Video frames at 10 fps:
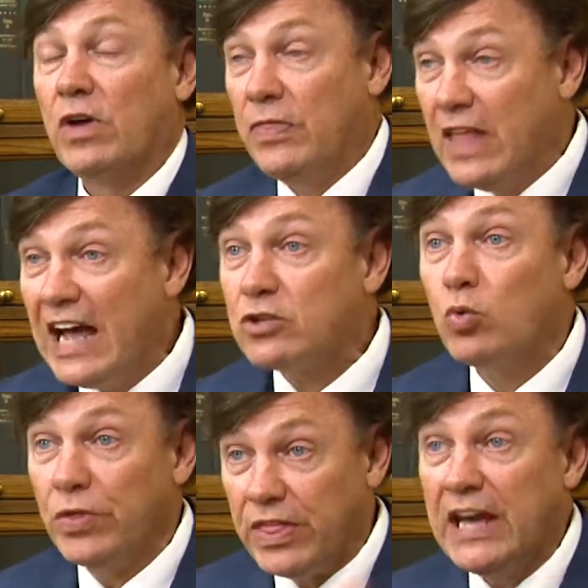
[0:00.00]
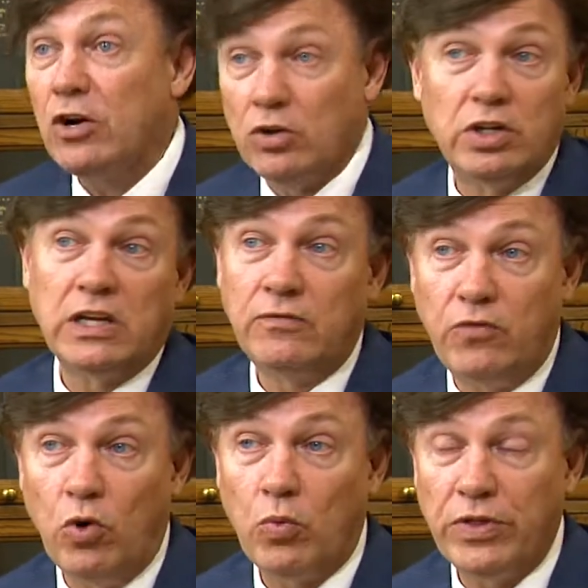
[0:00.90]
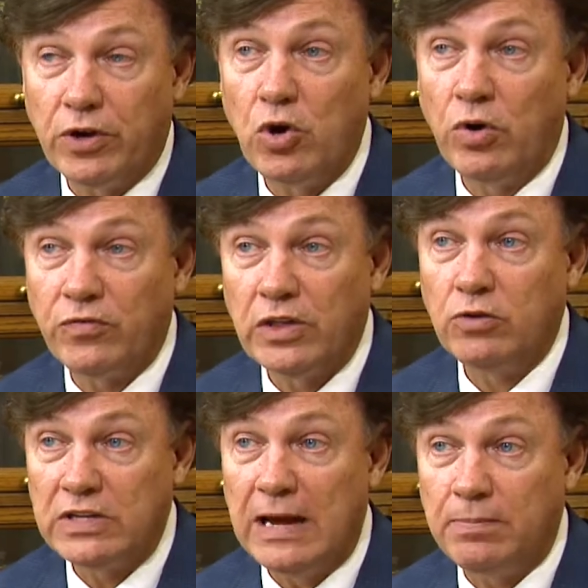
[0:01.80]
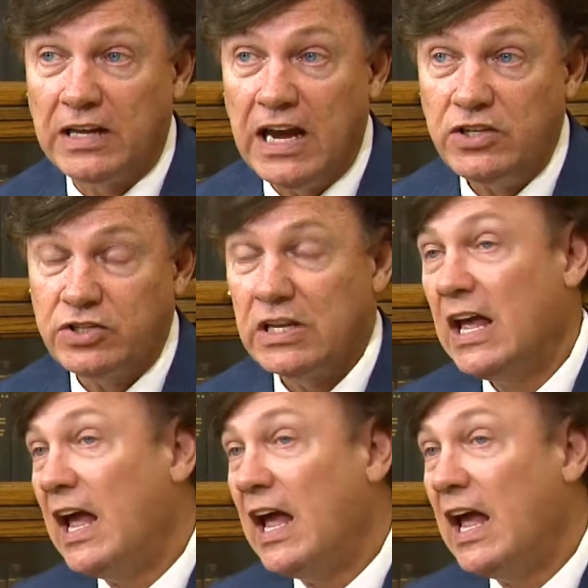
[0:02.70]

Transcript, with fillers: and that's what they are looking for when they're going for those applications.